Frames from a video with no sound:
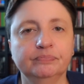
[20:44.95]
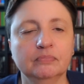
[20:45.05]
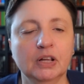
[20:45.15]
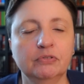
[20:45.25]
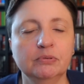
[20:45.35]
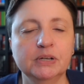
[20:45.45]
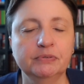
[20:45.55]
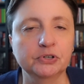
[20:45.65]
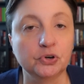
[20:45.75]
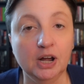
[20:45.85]
from
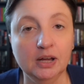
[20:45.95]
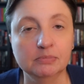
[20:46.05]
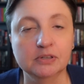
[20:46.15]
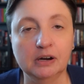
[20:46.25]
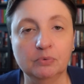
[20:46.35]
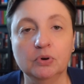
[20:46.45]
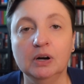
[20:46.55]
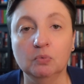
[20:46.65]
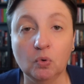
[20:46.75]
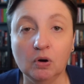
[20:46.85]
different tribes that were
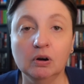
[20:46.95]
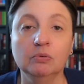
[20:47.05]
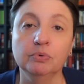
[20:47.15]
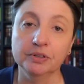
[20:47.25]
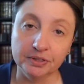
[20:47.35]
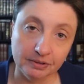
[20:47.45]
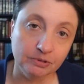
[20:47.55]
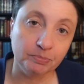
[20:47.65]
at war with the